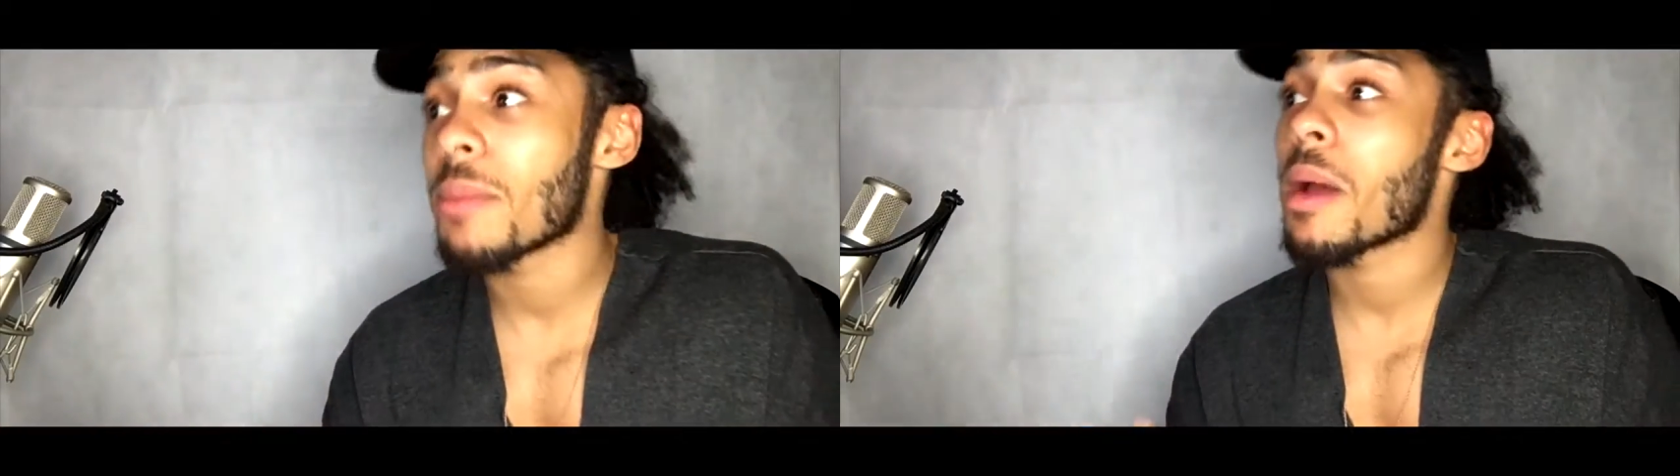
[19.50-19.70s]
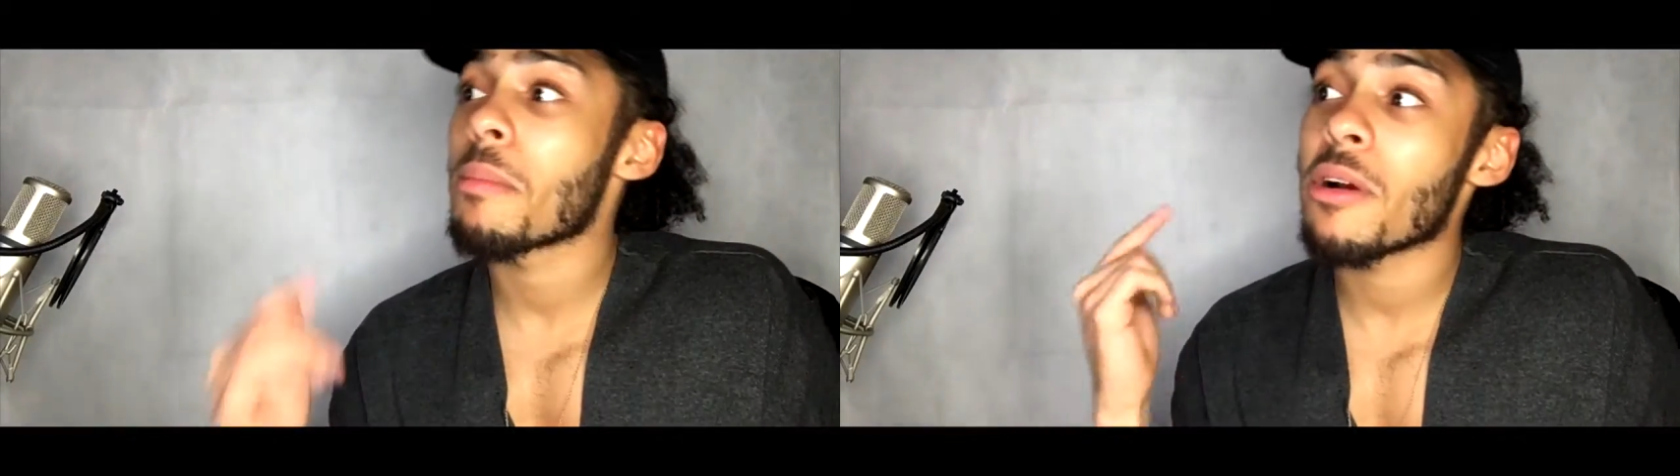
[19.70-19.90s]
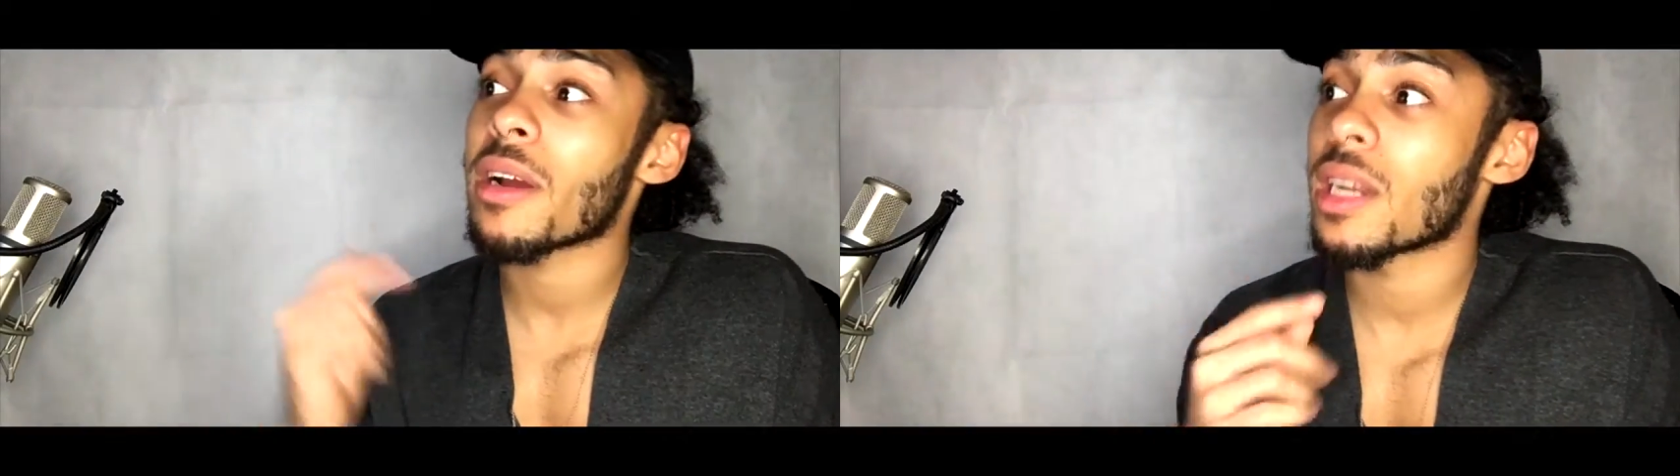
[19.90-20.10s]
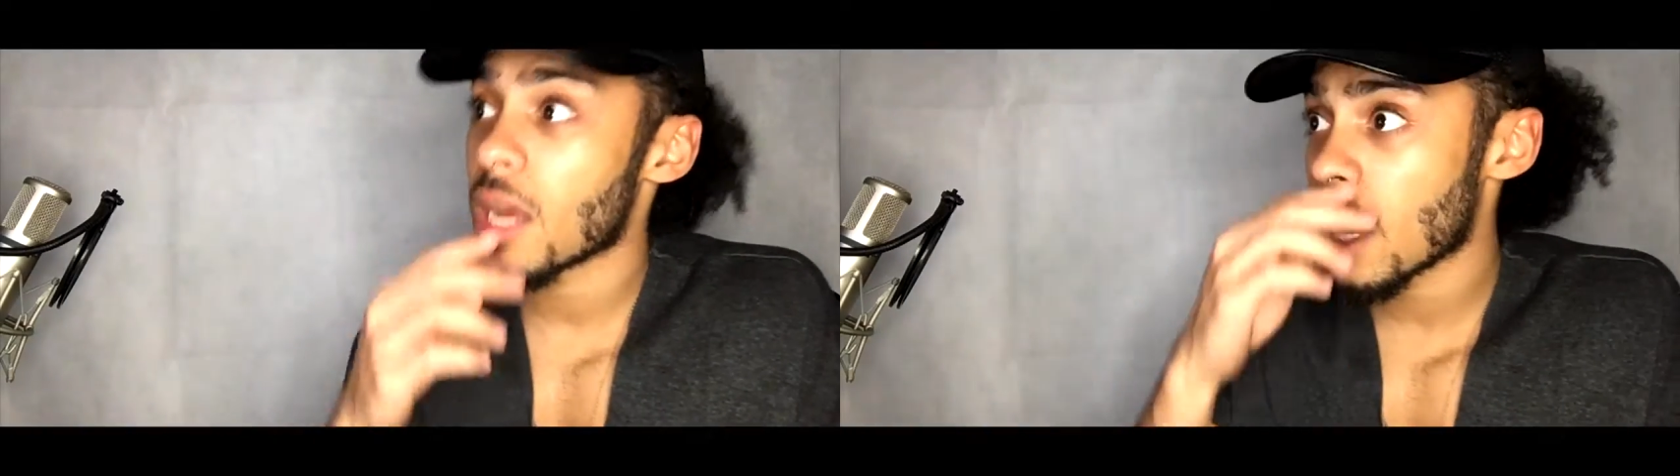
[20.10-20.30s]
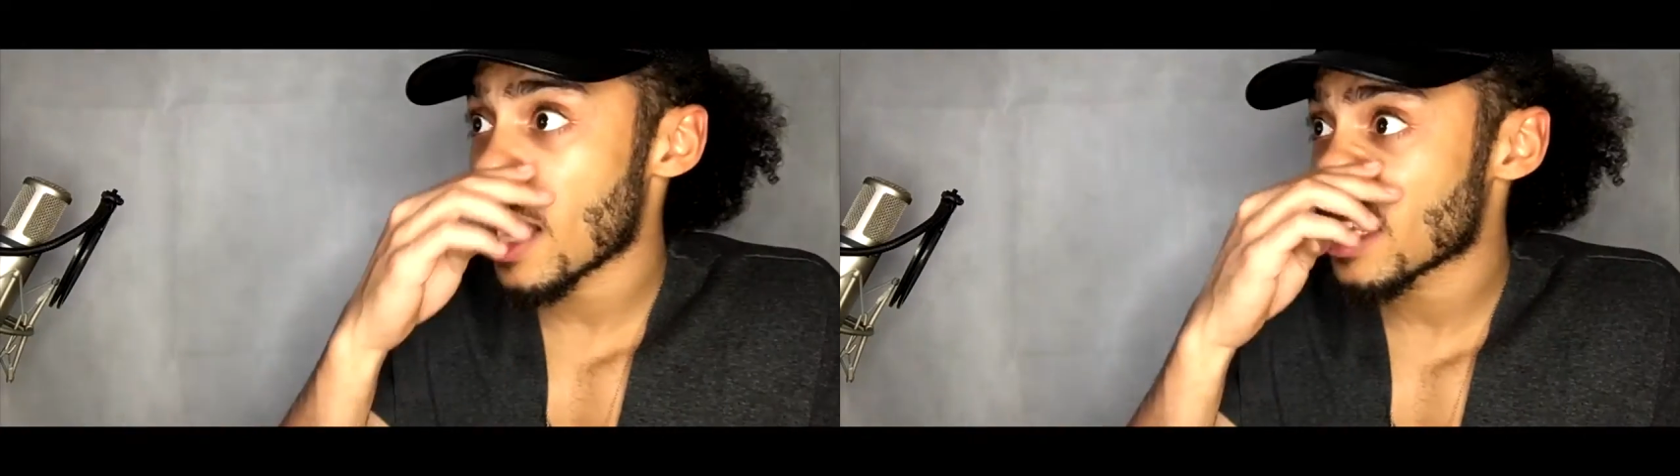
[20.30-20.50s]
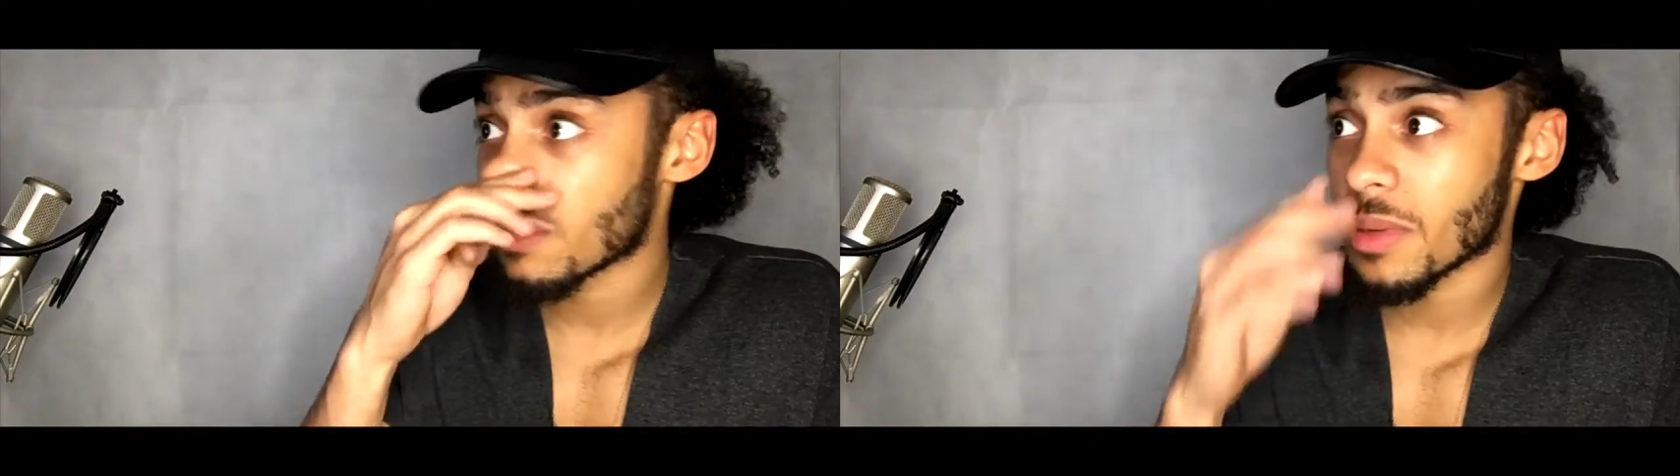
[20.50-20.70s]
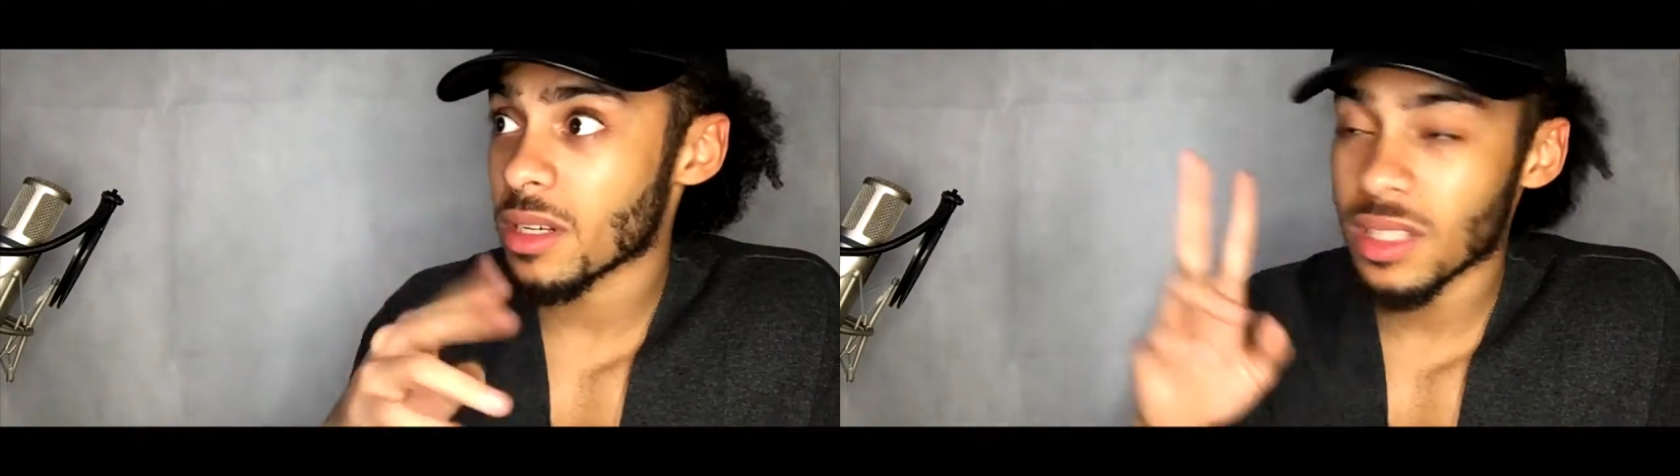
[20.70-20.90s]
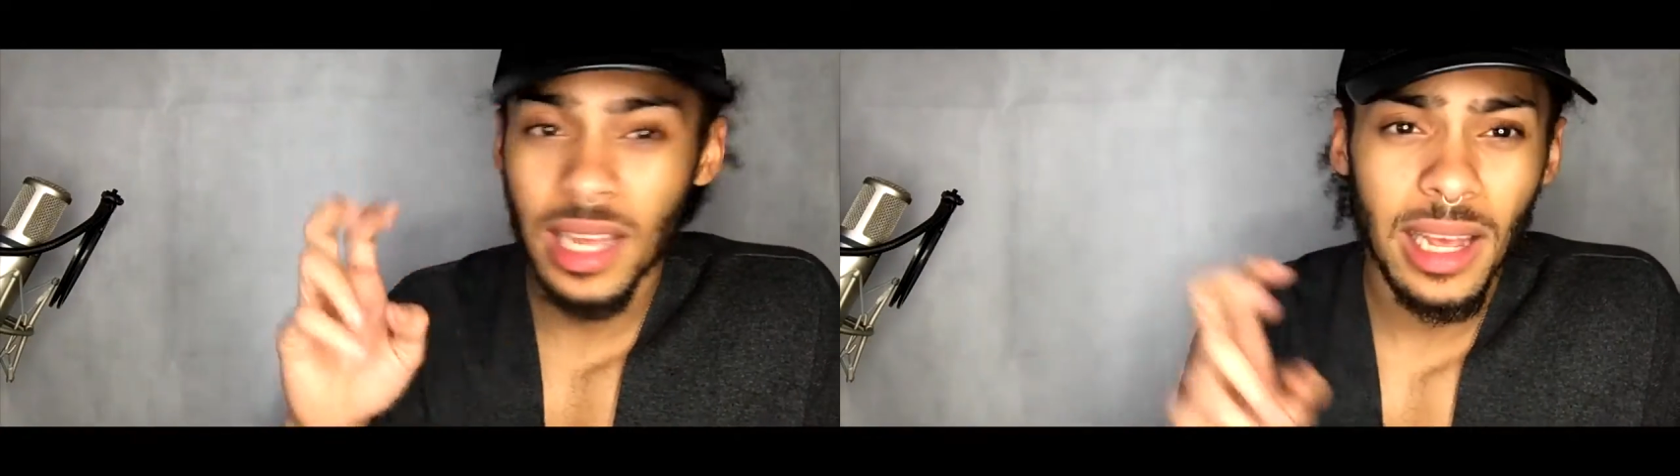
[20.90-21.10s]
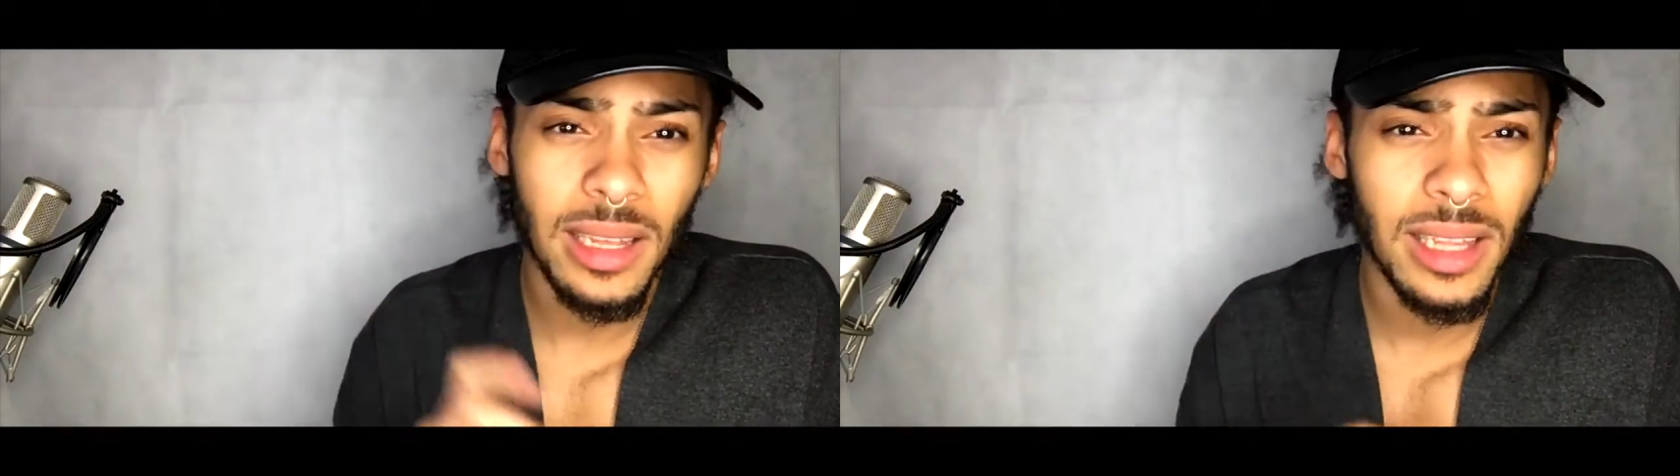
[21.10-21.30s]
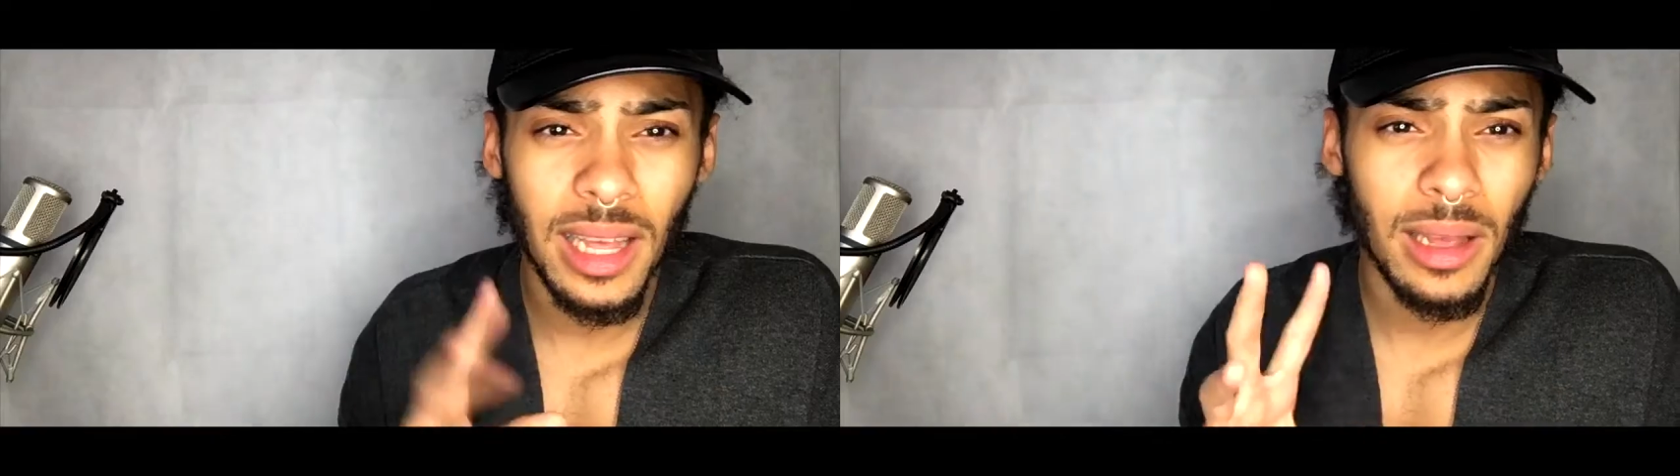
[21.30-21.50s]
yep, American Airlines because
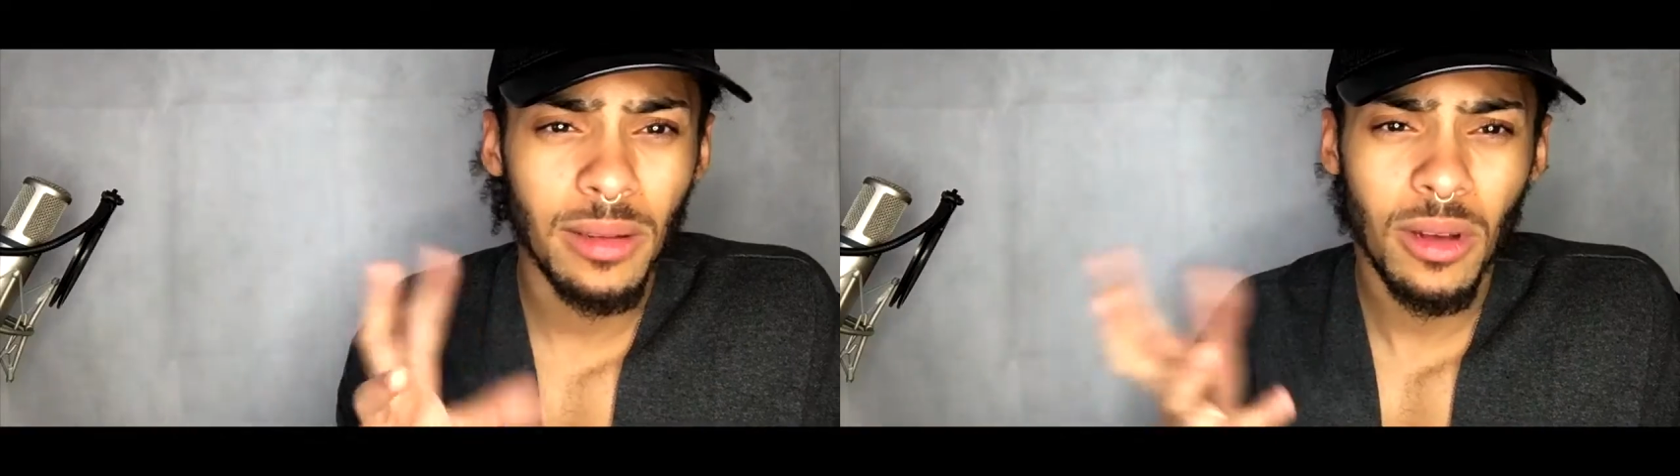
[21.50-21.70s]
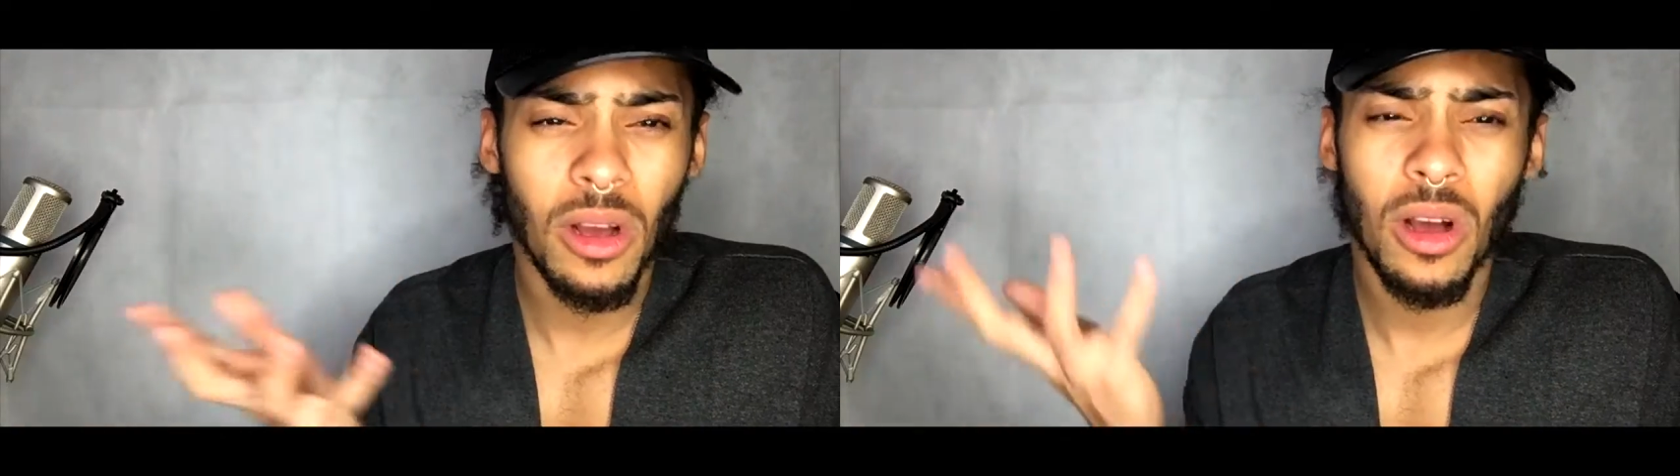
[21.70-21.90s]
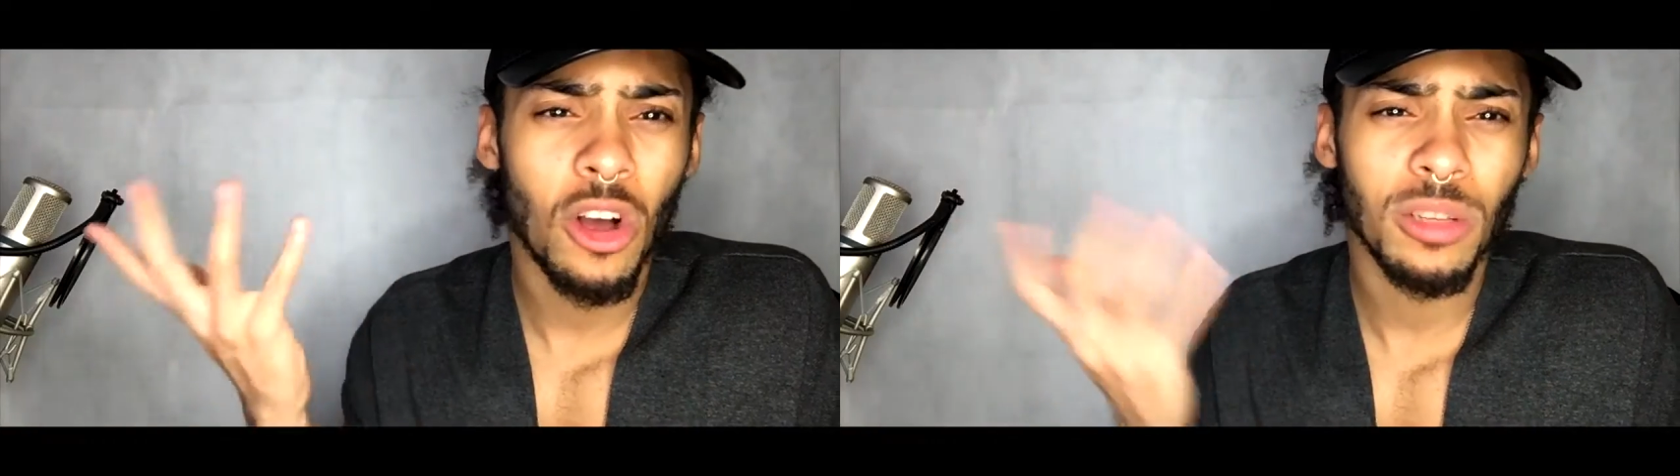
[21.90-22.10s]
their their uh,